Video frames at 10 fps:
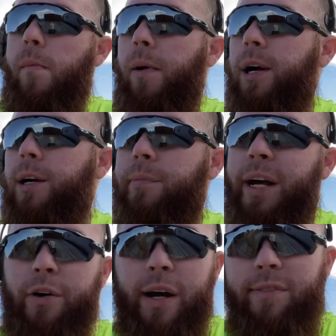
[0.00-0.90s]
I
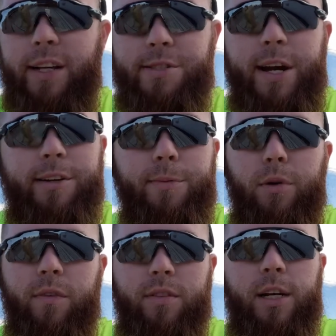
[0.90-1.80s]
don't have the exact number
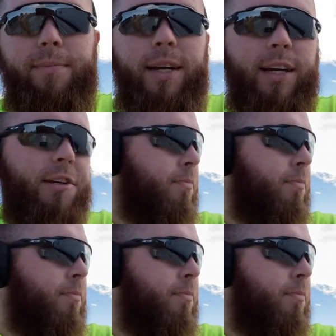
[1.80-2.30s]
off the top of my head.